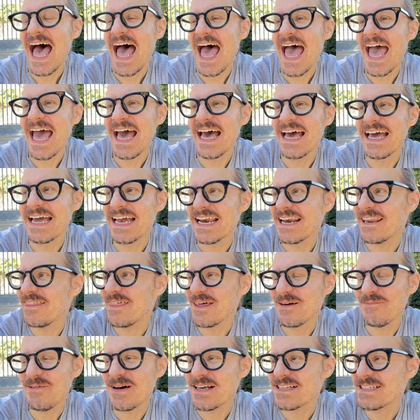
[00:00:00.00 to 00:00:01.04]
And
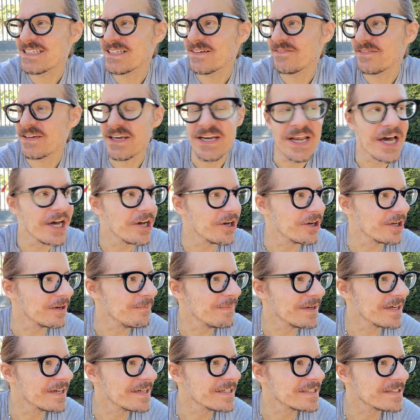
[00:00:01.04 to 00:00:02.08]
they must have known,
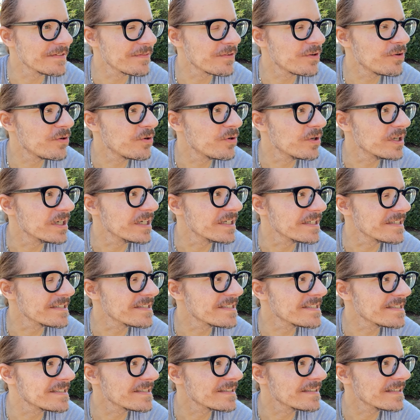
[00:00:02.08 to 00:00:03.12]
because of
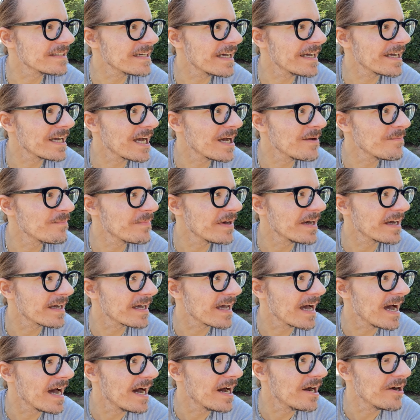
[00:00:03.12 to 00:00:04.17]
course I come
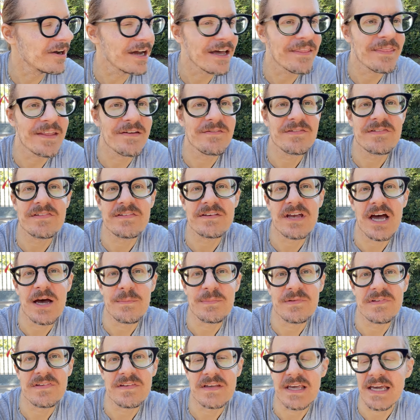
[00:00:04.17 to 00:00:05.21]
back out and they've stopped
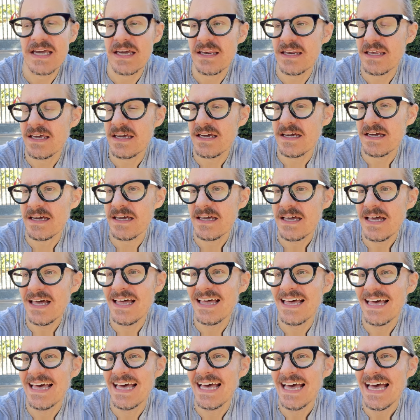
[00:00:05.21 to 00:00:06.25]
skating.
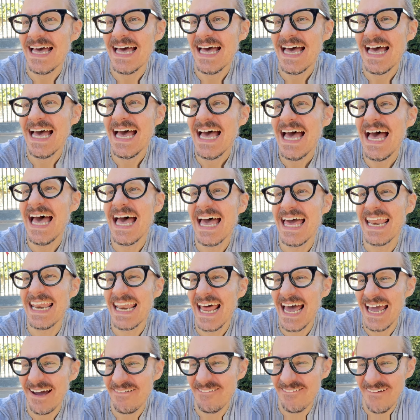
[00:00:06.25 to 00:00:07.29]
And
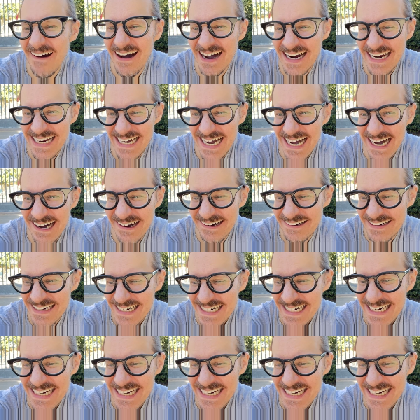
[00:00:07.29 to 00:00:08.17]
I walk out.